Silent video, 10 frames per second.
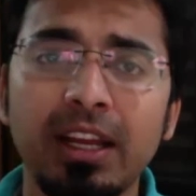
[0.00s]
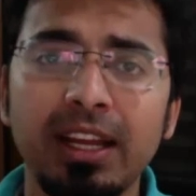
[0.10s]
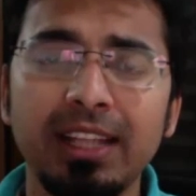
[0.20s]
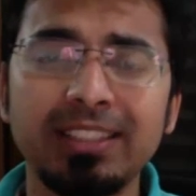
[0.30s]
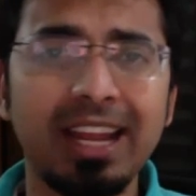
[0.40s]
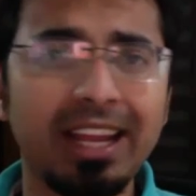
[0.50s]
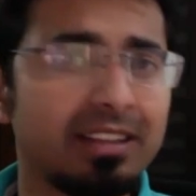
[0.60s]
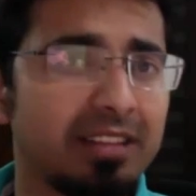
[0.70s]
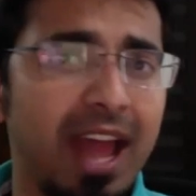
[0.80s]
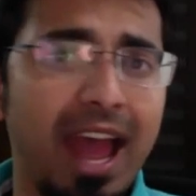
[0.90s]
It's
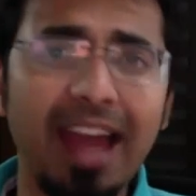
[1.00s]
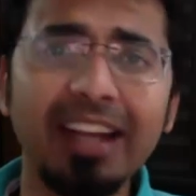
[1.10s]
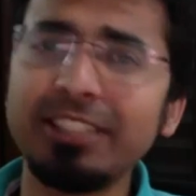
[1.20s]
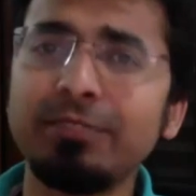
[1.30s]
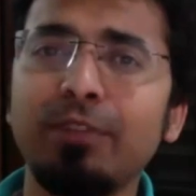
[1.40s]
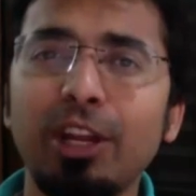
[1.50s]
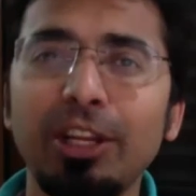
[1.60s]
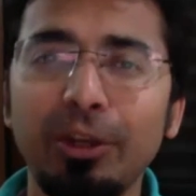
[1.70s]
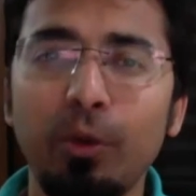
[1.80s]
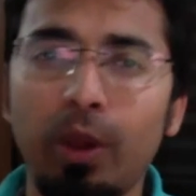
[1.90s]
like the ad is following
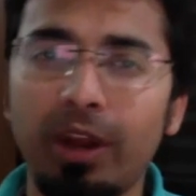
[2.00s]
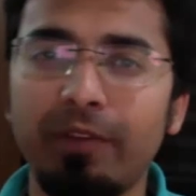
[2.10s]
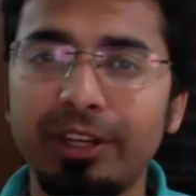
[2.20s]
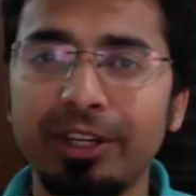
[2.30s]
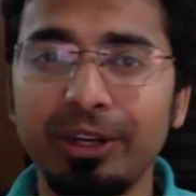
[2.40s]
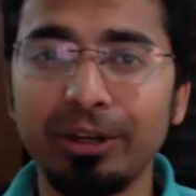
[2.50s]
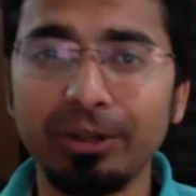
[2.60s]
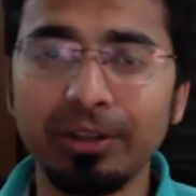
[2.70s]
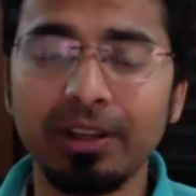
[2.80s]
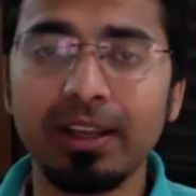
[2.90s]
you wherever you go.
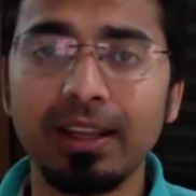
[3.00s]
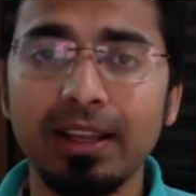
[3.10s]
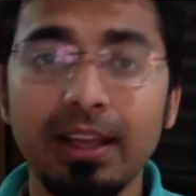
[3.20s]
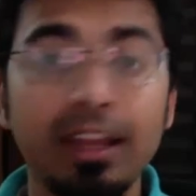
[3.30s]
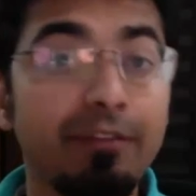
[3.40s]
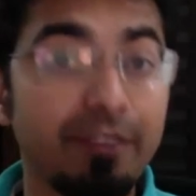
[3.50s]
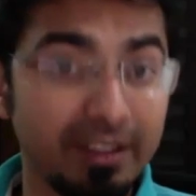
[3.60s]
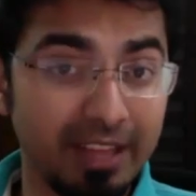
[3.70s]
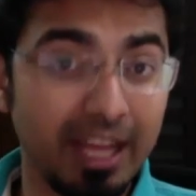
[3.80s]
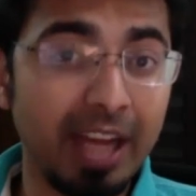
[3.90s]
If
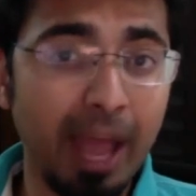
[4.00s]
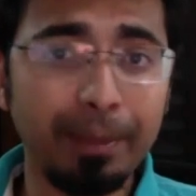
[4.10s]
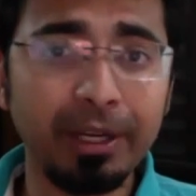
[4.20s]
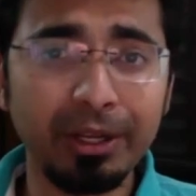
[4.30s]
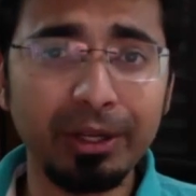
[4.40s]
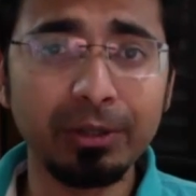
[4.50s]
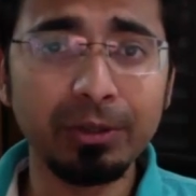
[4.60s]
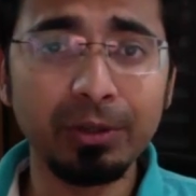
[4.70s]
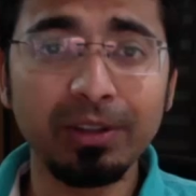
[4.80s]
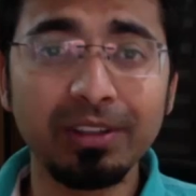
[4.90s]
that happened to you,
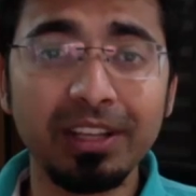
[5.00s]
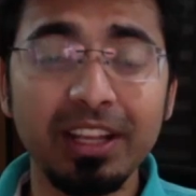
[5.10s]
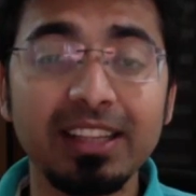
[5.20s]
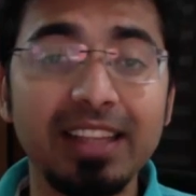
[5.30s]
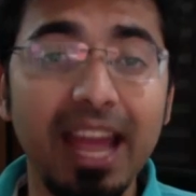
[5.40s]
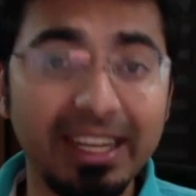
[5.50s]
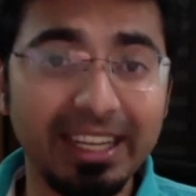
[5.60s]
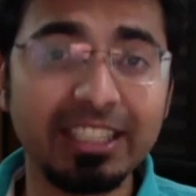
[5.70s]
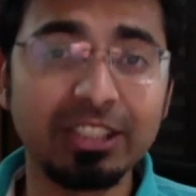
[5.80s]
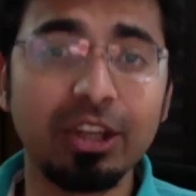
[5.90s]
that
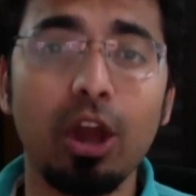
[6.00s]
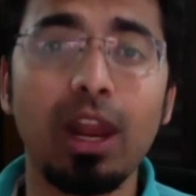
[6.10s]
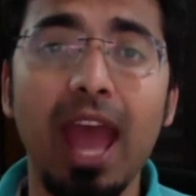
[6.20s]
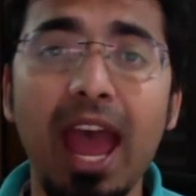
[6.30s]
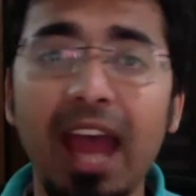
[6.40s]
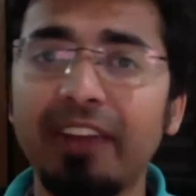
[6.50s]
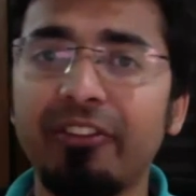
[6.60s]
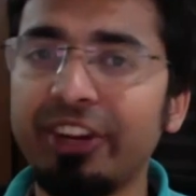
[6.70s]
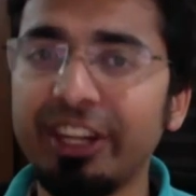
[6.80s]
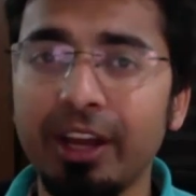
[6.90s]
is called ad
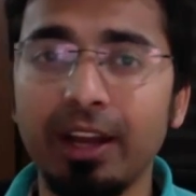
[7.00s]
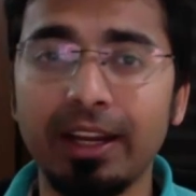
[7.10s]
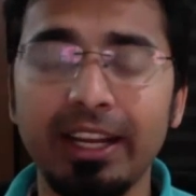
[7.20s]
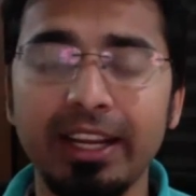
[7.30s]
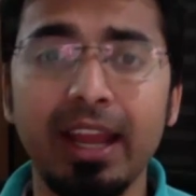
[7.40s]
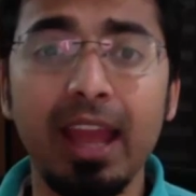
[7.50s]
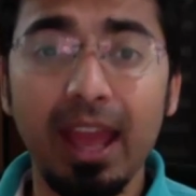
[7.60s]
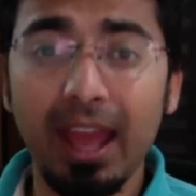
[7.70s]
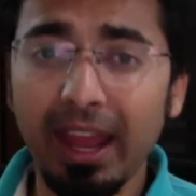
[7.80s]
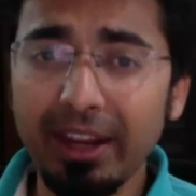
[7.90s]
retargeting.
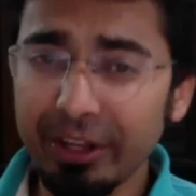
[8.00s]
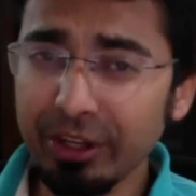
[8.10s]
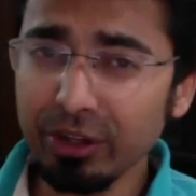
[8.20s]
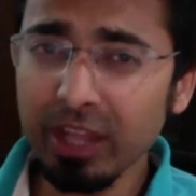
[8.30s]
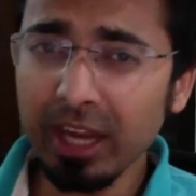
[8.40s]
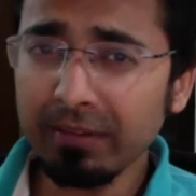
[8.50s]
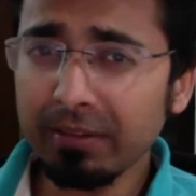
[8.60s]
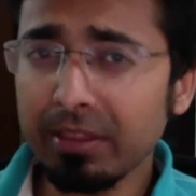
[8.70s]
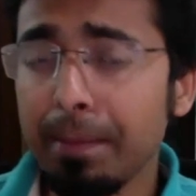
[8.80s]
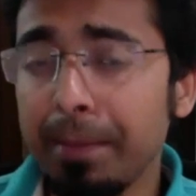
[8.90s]
And do you know
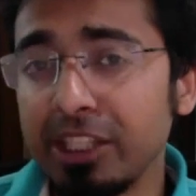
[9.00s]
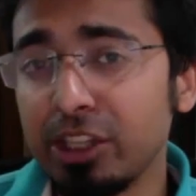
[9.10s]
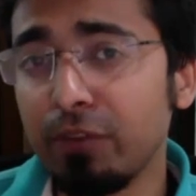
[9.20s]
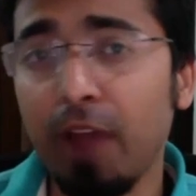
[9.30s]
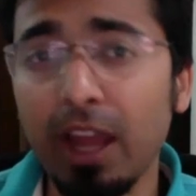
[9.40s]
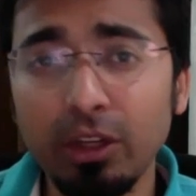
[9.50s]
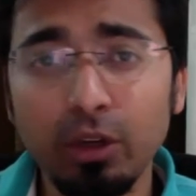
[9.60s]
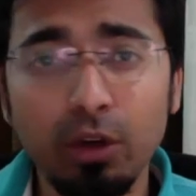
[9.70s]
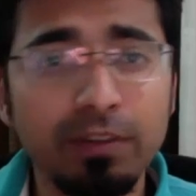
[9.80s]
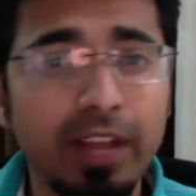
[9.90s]
that the major value
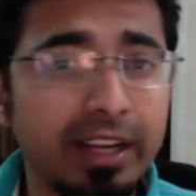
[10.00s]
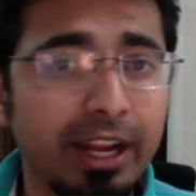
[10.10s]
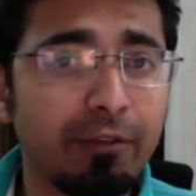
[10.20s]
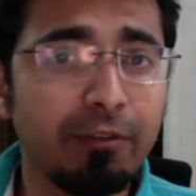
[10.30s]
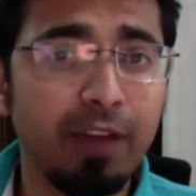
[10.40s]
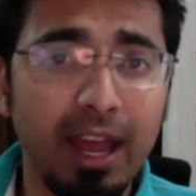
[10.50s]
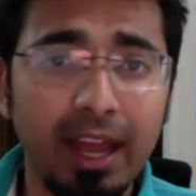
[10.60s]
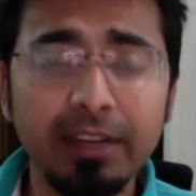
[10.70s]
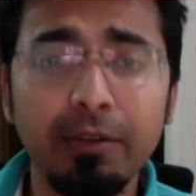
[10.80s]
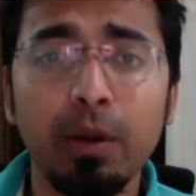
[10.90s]
of that kind of
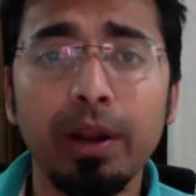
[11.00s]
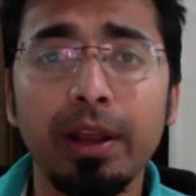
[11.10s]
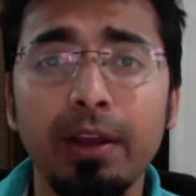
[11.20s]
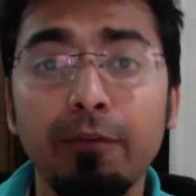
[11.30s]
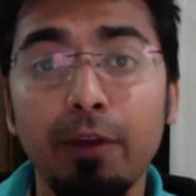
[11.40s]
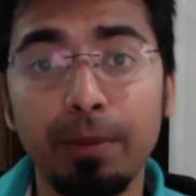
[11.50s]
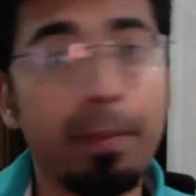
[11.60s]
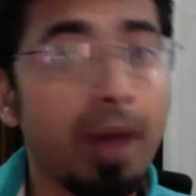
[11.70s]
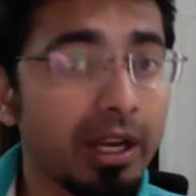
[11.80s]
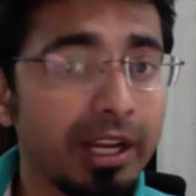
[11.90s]
ad from the
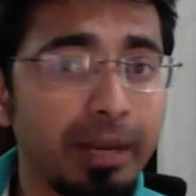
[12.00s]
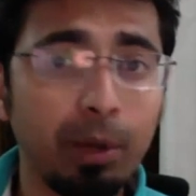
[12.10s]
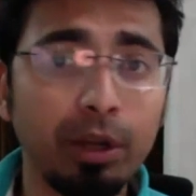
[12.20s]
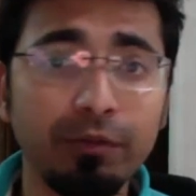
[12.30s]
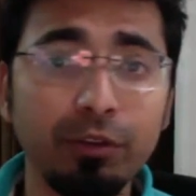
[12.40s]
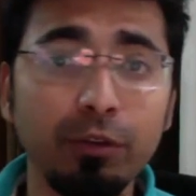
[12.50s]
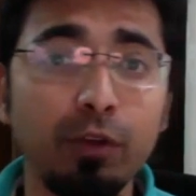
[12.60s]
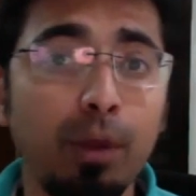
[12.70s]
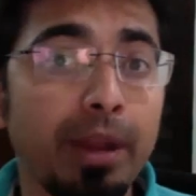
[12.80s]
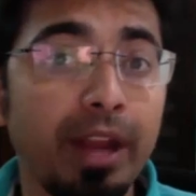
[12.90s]
marketing point of view,
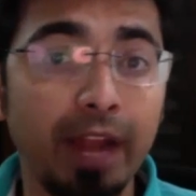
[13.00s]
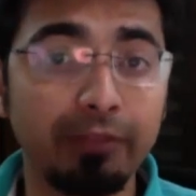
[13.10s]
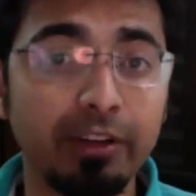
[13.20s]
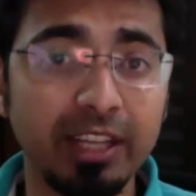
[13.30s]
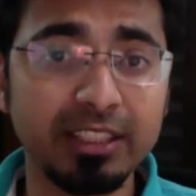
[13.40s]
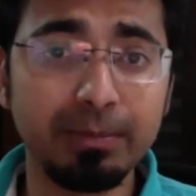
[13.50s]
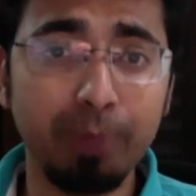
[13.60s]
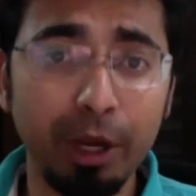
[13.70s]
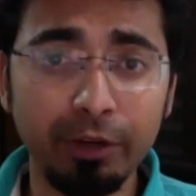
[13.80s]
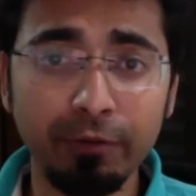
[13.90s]
from an advertiser
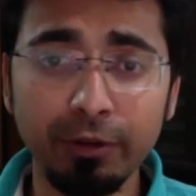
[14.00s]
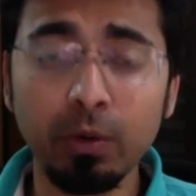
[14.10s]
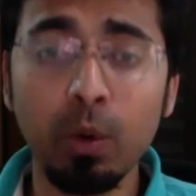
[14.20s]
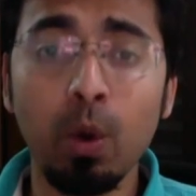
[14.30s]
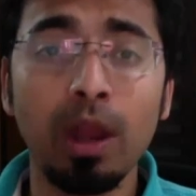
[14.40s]
point of view?